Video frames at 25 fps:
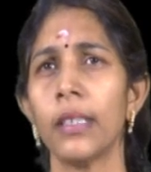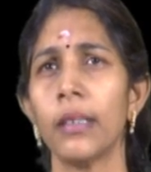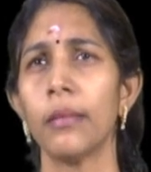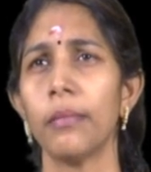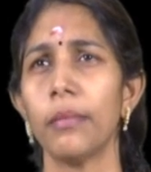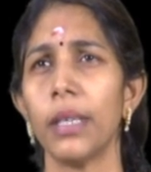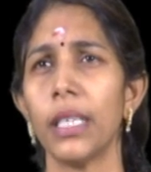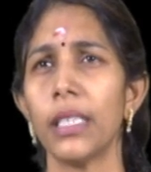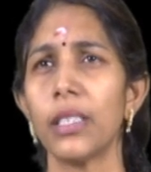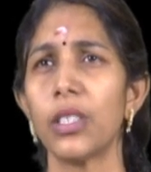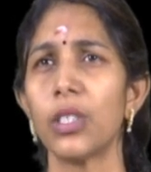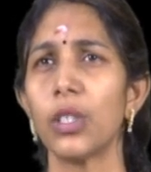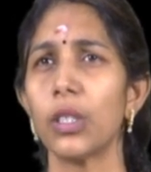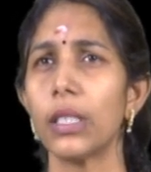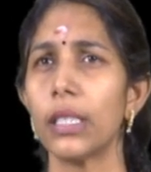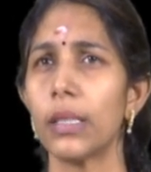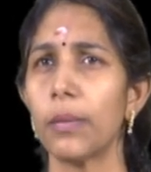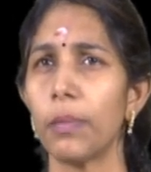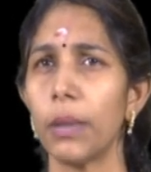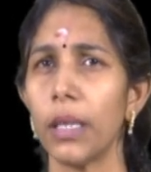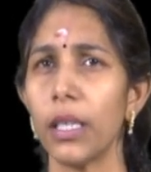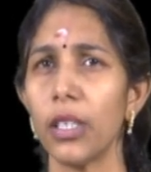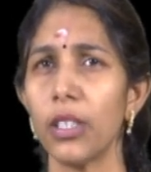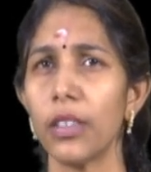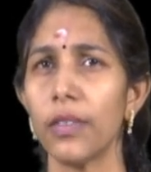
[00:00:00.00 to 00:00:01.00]
Based on
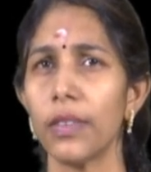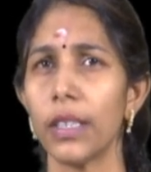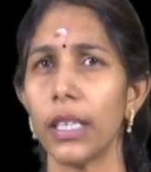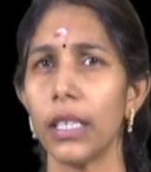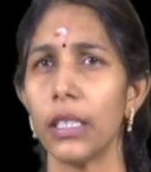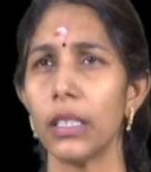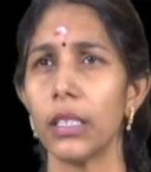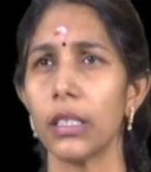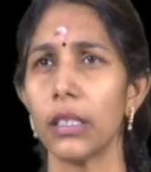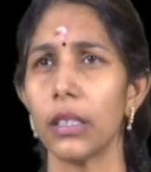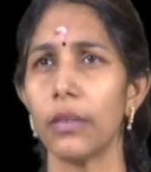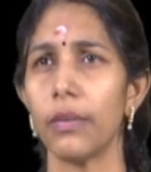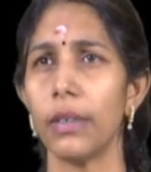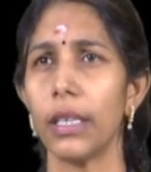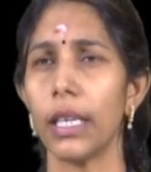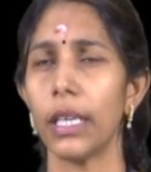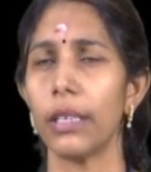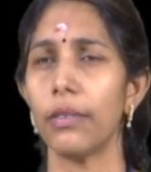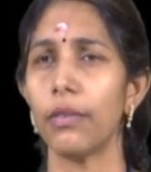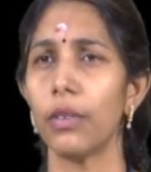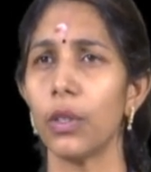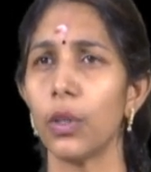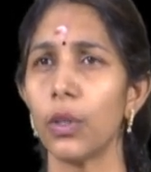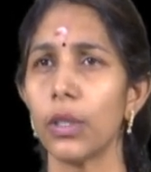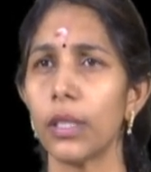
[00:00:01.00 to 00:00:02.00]
speed of the engine, we
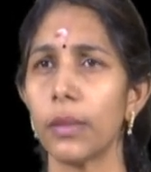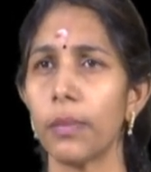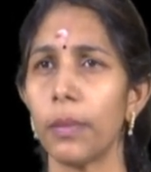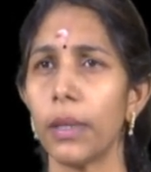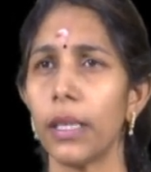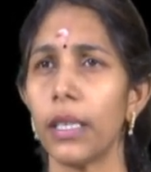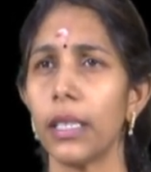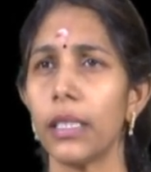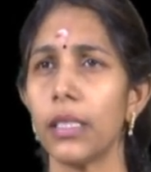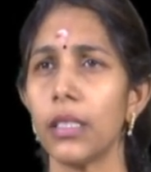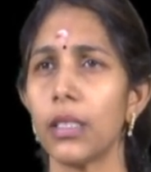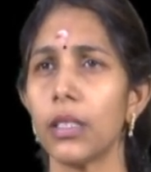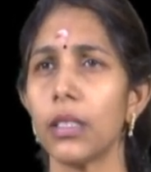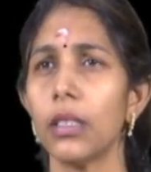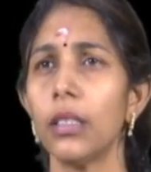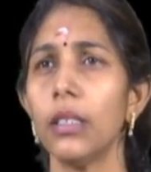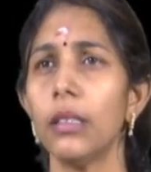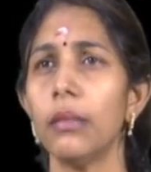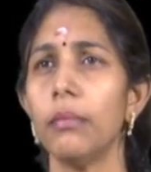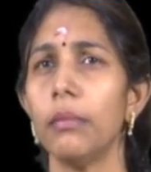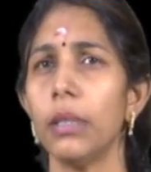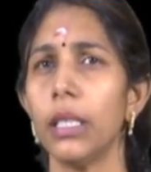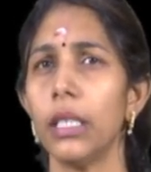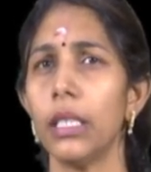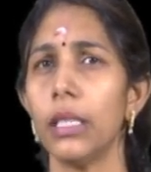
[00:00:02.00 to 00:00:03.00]
have low speed engine,
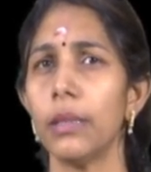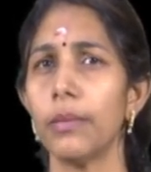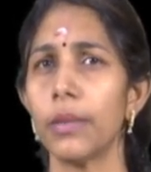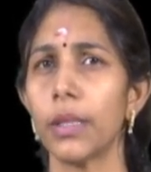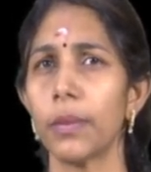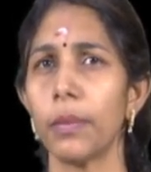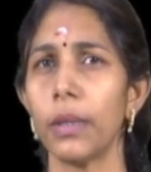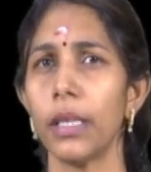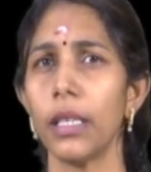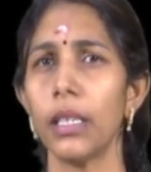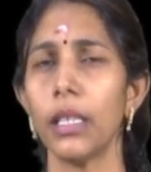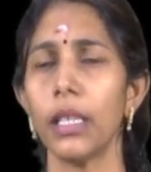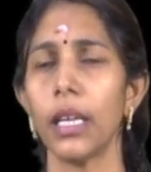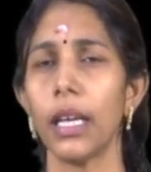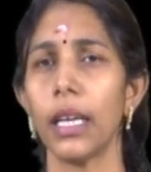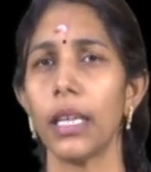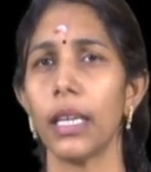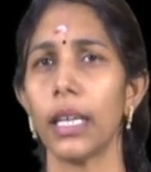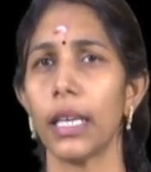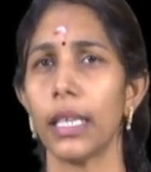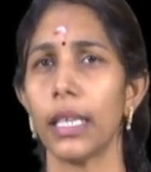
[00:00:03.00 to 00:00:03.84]
medium speed and